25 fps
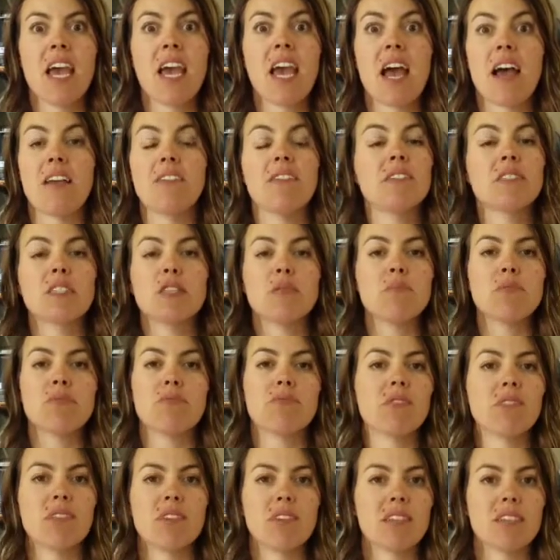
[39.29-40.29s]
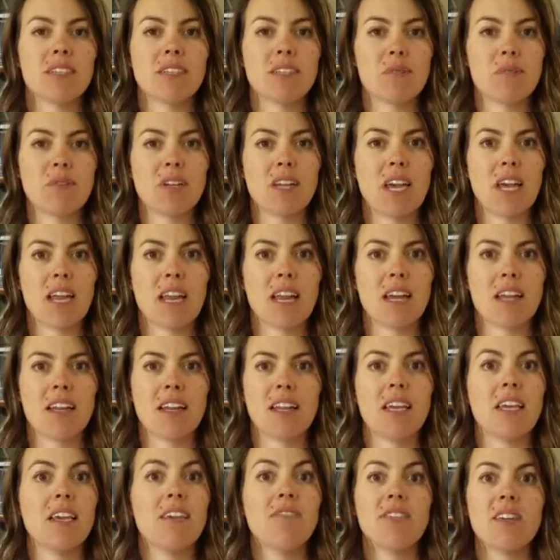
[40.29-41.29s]
And this can be really intimidating.
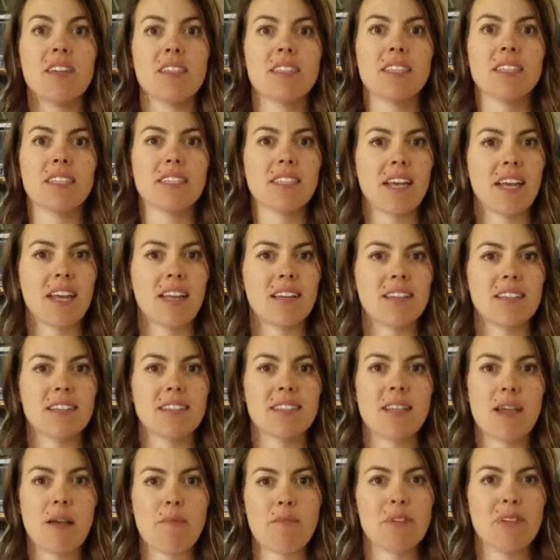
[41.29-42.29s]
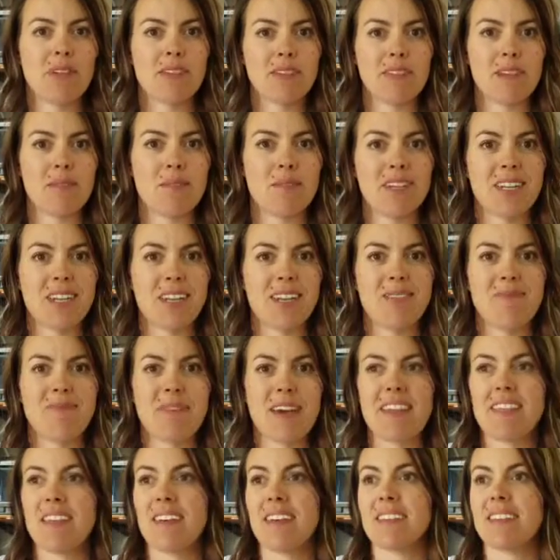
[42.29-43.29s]
Even as a scientist, I'm intimidated
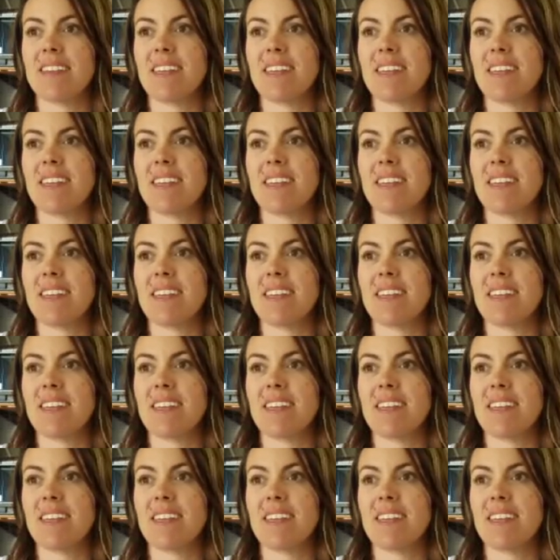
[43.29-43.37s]
by this.